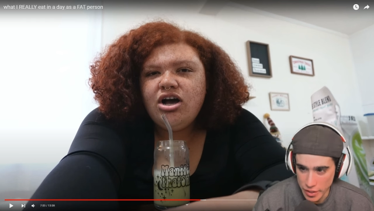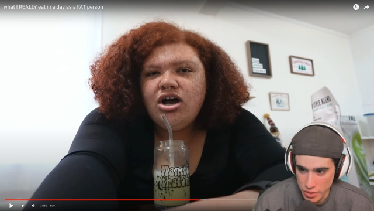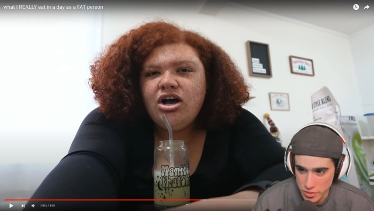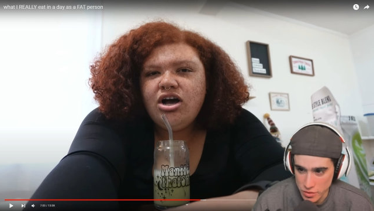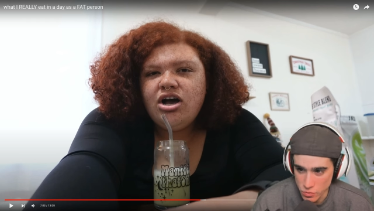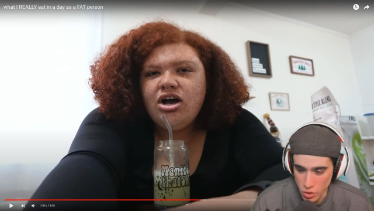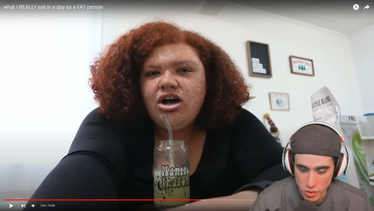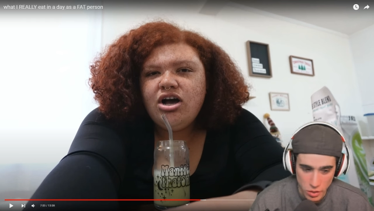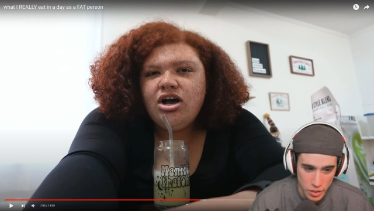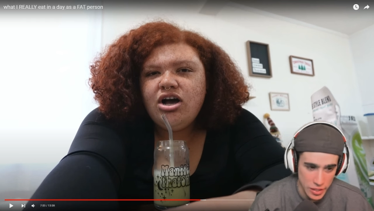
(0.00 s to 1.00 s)
Speaker 1: else and raw
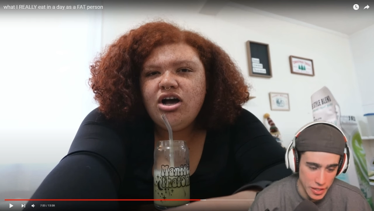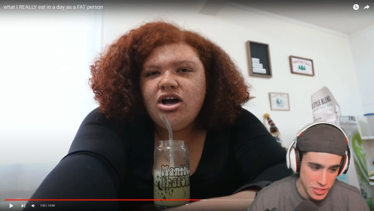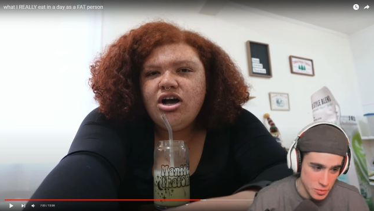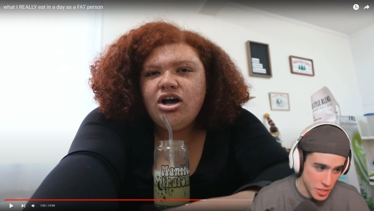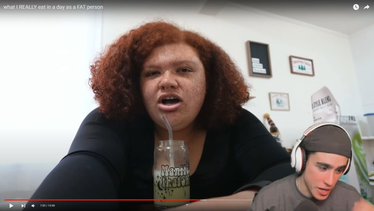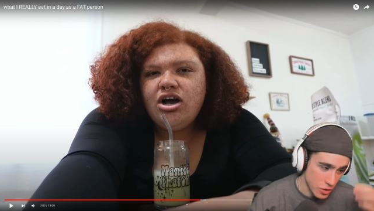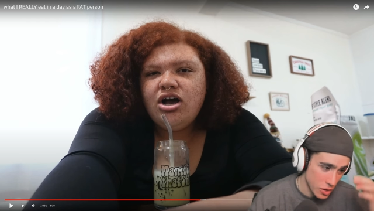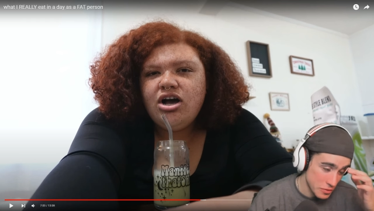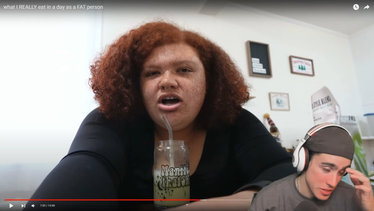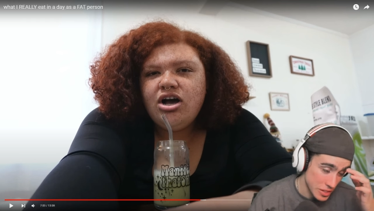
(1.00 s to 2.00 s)
dog it like some black
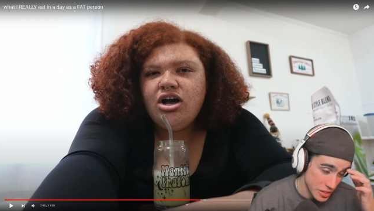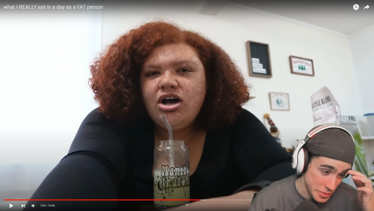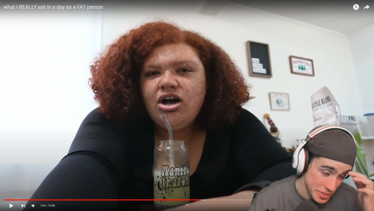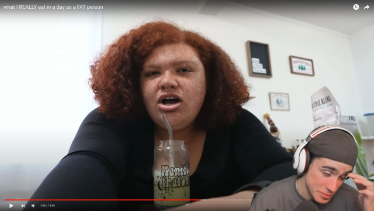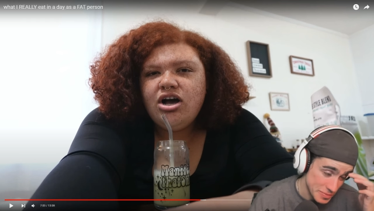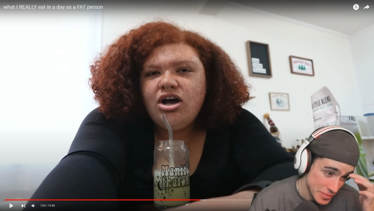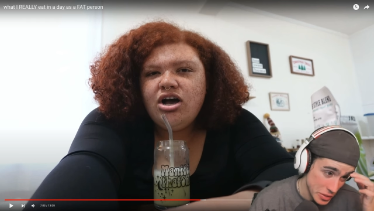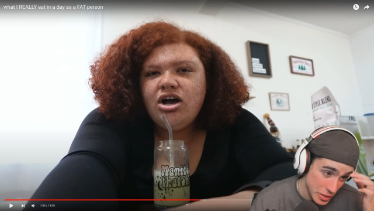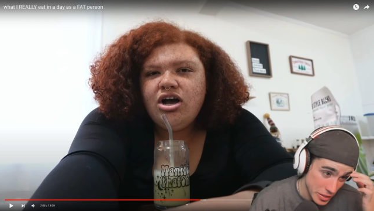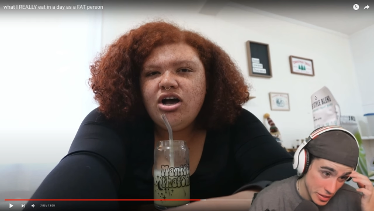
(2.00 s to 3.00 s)
coffee. I mean,
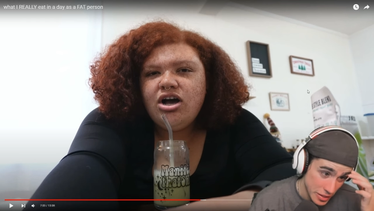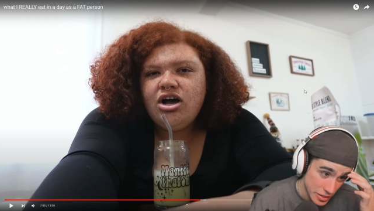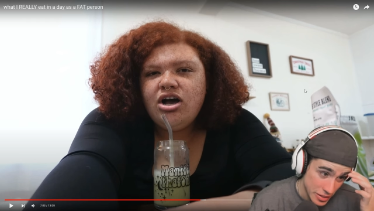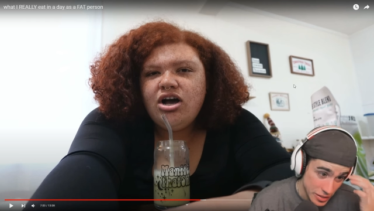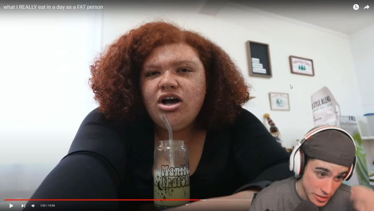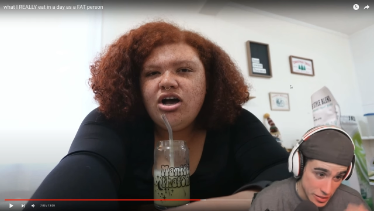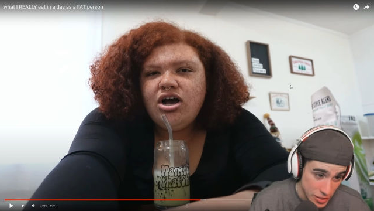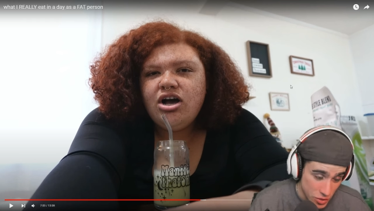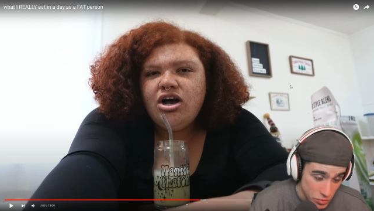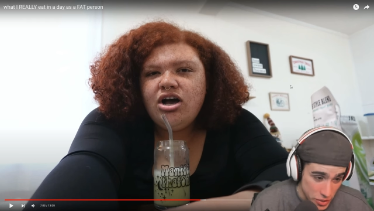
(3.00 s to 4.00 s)

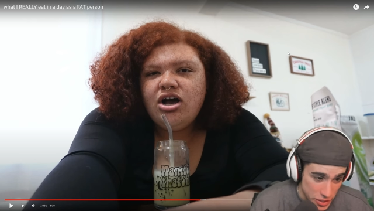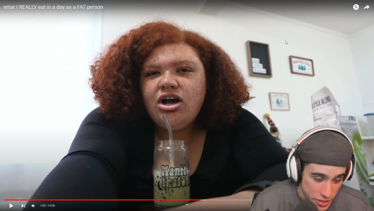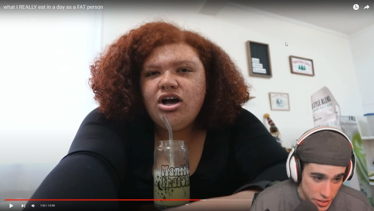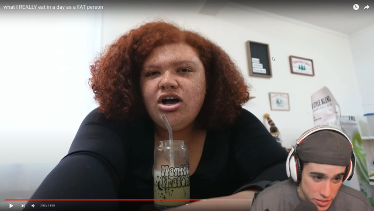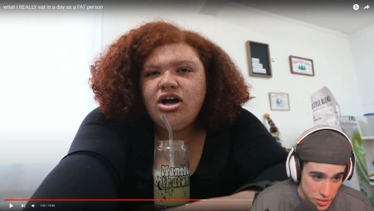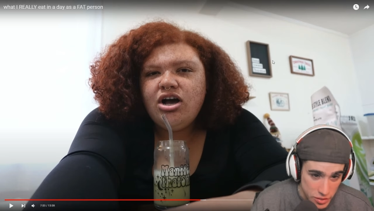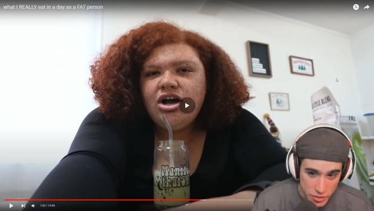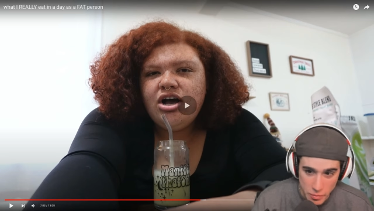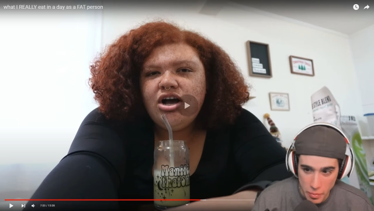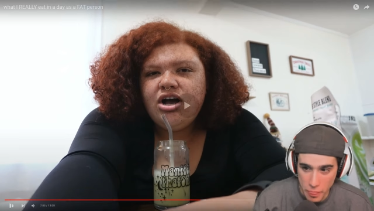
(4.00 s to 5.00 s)
then you'll really taste it.
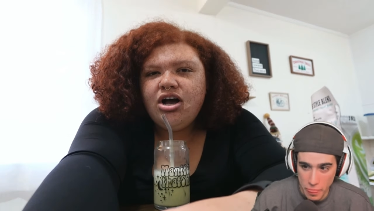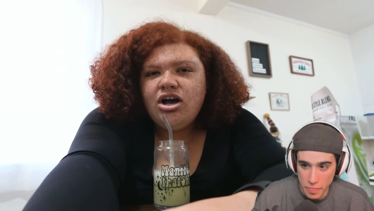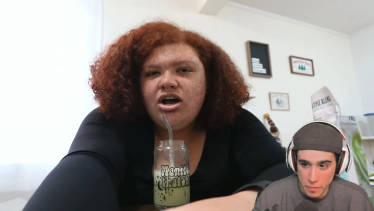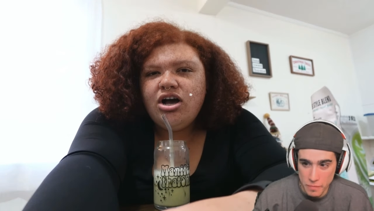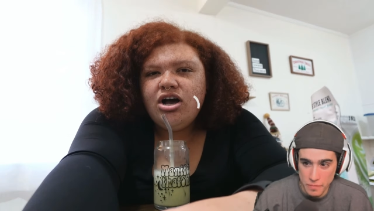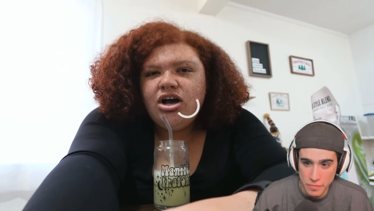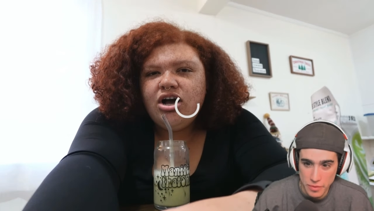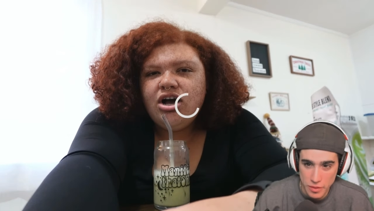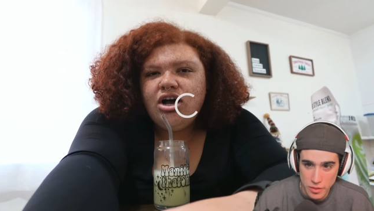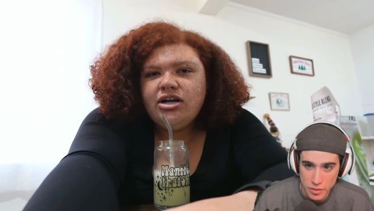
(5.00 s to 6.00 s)

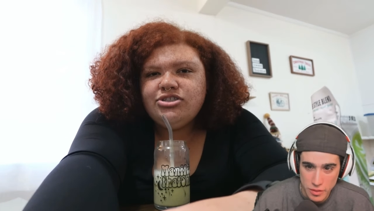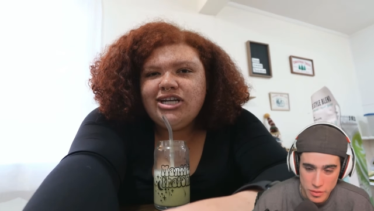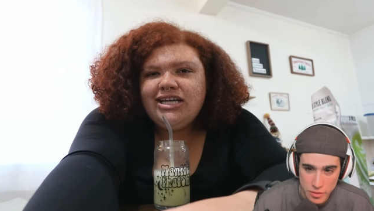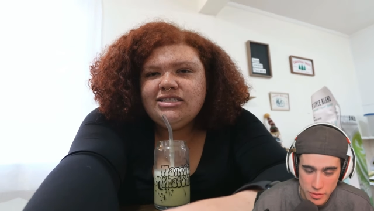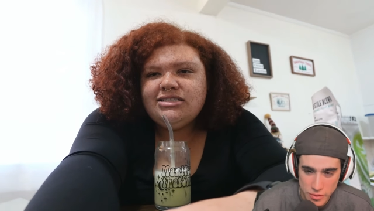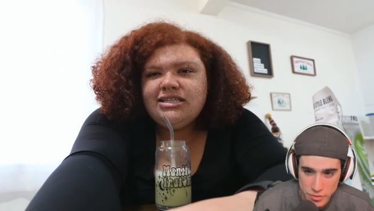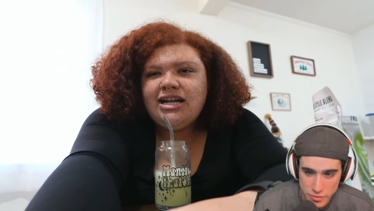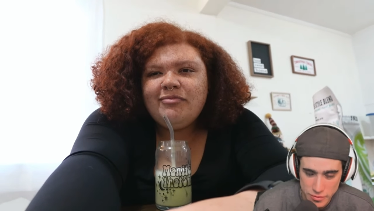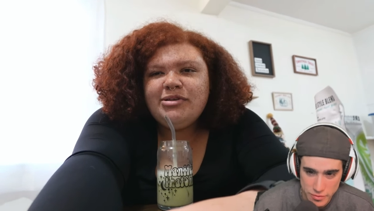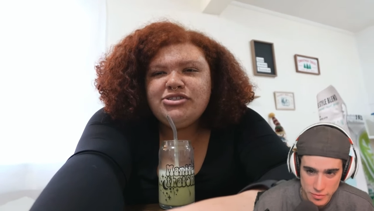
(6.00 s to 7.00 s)
Speaker 2: Hot drinks, and
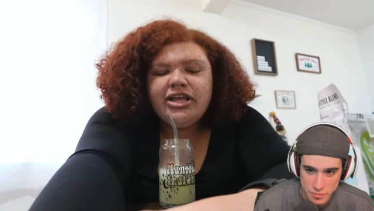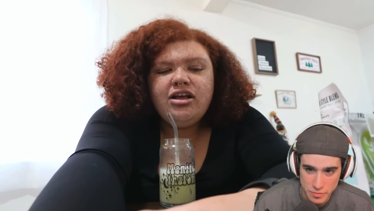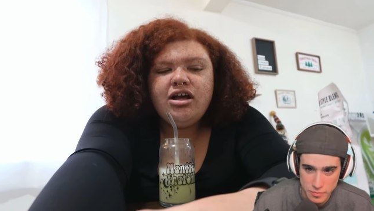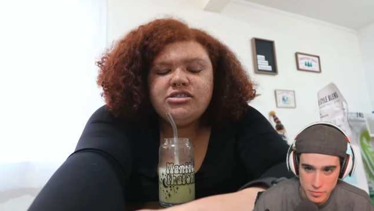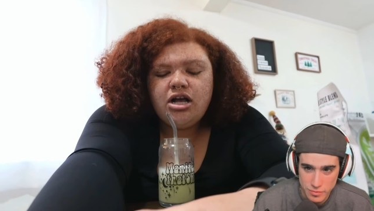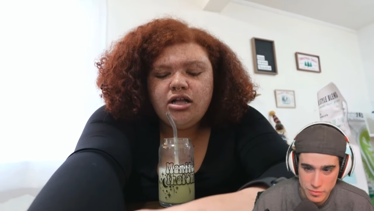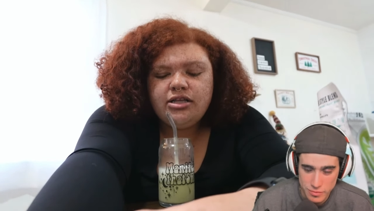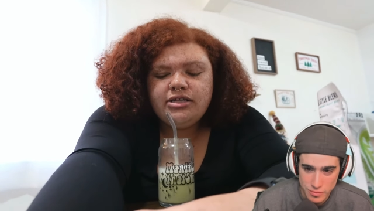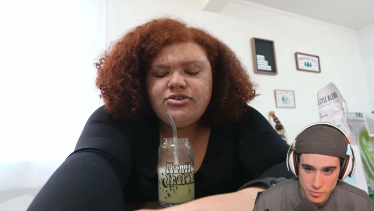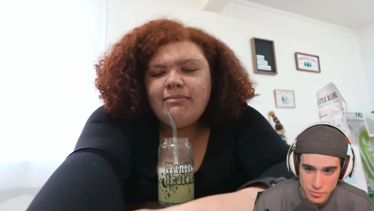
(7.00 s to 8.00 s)
I've been drinking hot
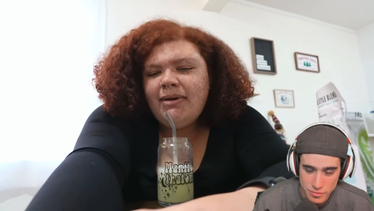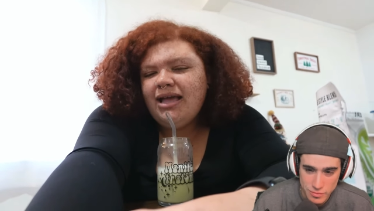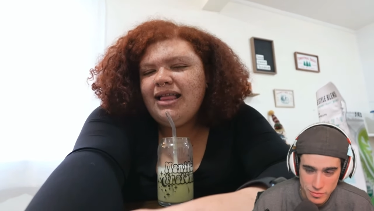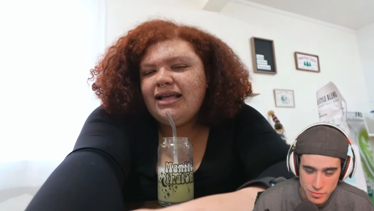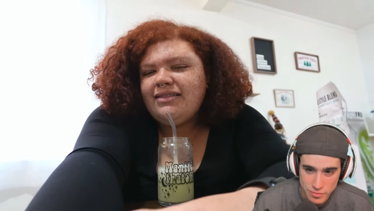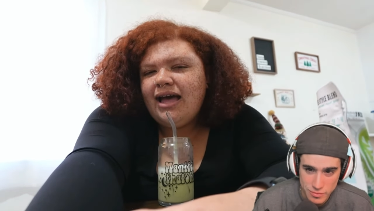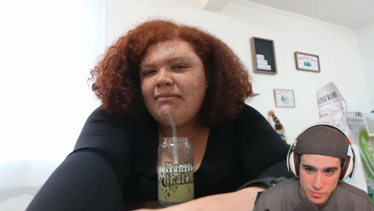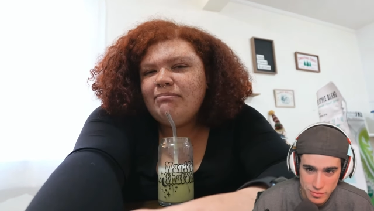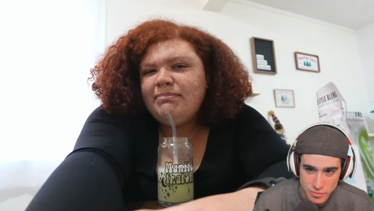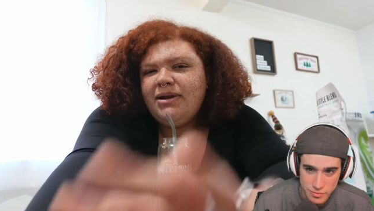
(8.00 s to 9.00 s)
chocolate, so I might like that.
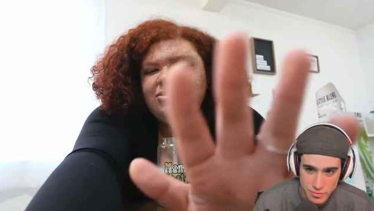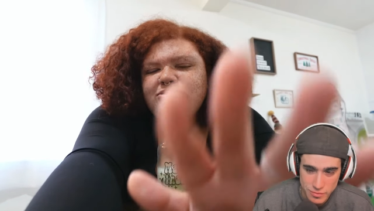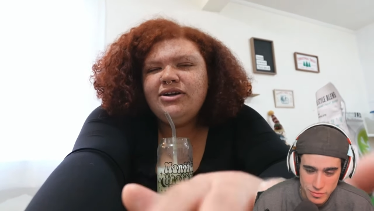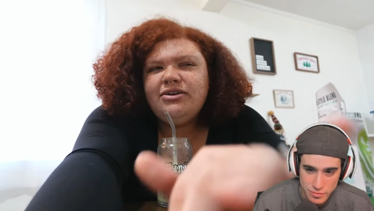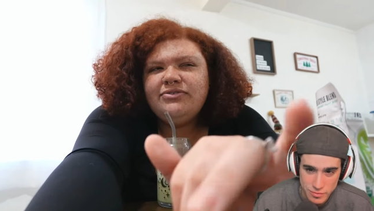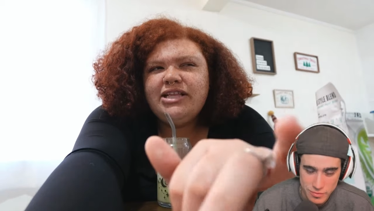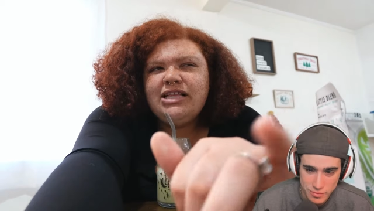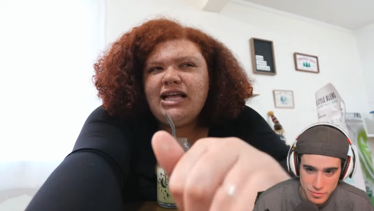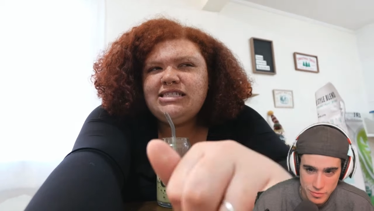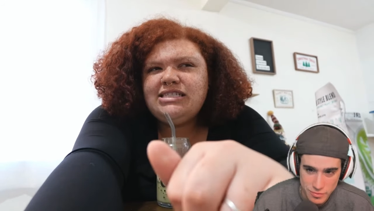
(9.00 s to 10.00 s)
But also, I don't really
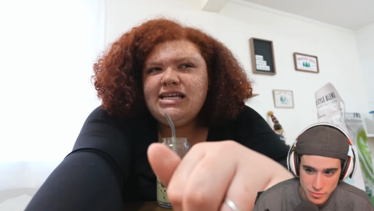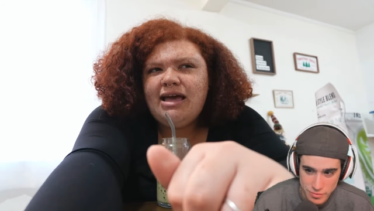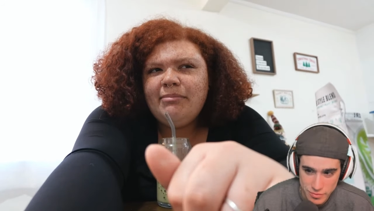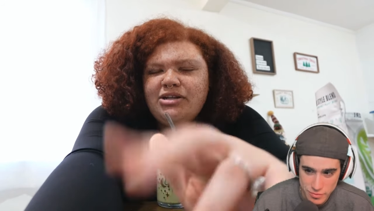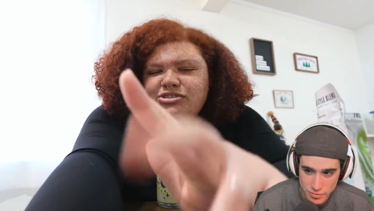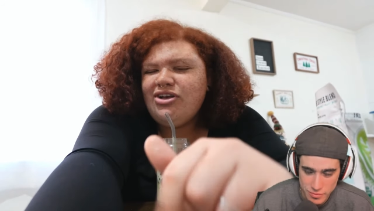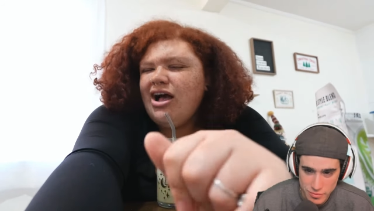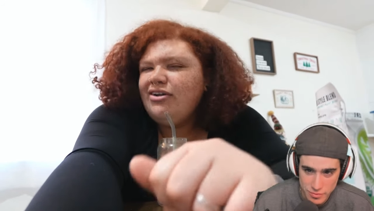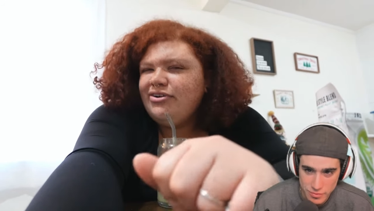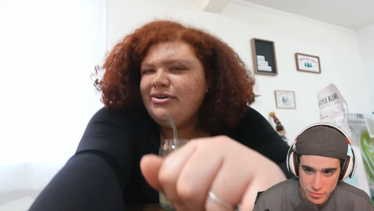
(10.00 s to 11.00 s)
like tea that much, so
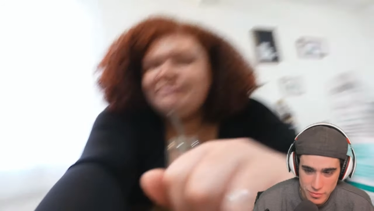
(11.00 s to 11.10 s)
I don't know.